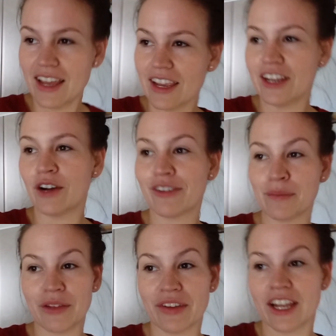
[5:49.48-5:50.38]
you know, from
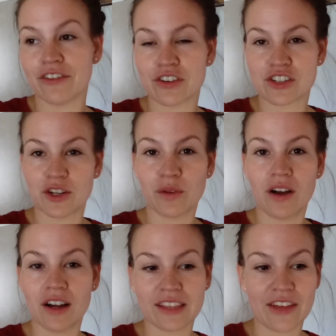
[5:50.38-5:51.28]
living here for so
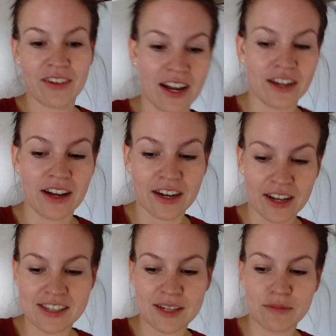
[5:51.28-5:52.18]
long, they've gotten
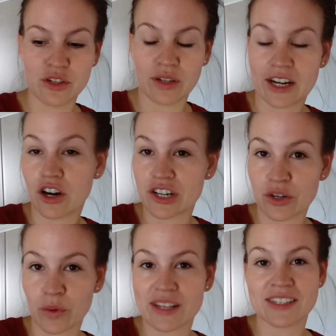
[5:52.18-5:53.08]
accustomed to like our
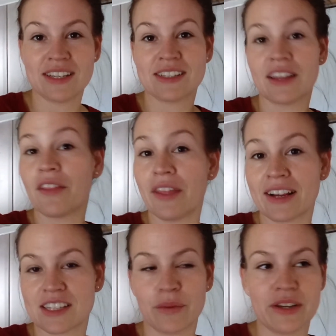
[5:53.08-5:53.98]
noises and the
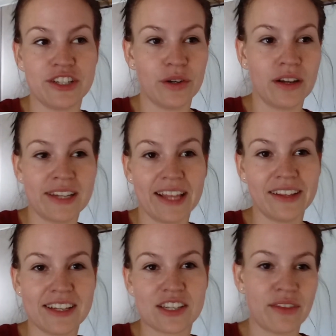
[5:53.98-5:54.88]
things that we do
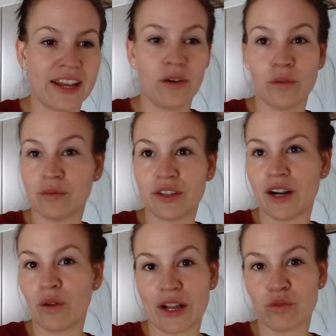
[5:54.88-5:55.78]
daily, so they don't they
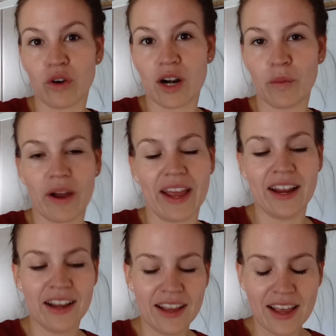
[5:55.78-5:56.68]
don't like run
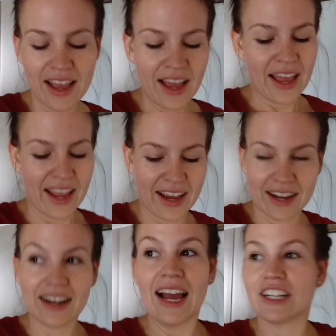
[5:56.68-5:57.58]
away.
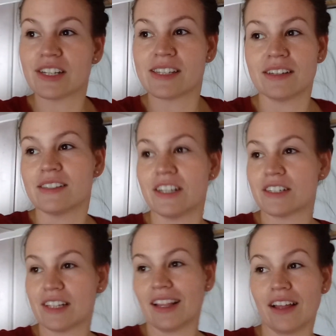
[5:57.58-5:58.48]
And I just
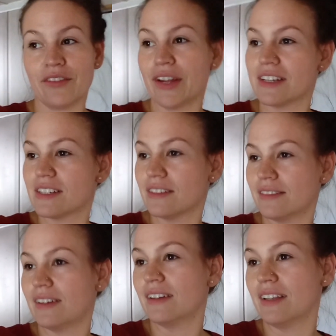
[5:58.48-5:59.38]
seriously love it
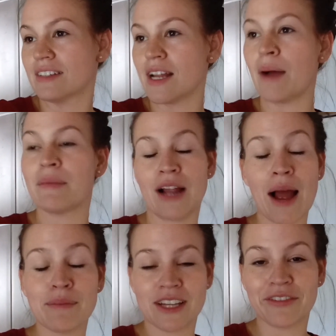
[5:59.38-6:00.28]
so I'm gonna
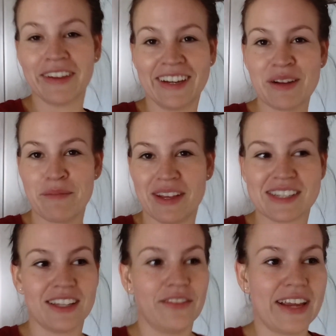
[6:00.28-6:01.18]
I'm definitely gonna
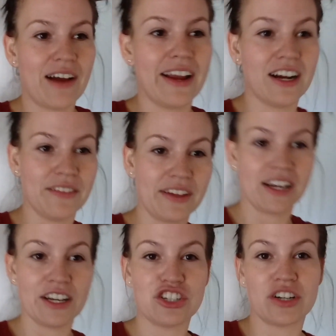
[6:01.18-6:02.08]
miss living out here in the
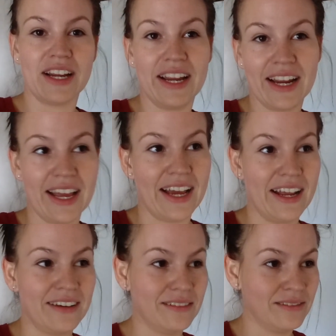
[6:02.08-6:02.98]
country and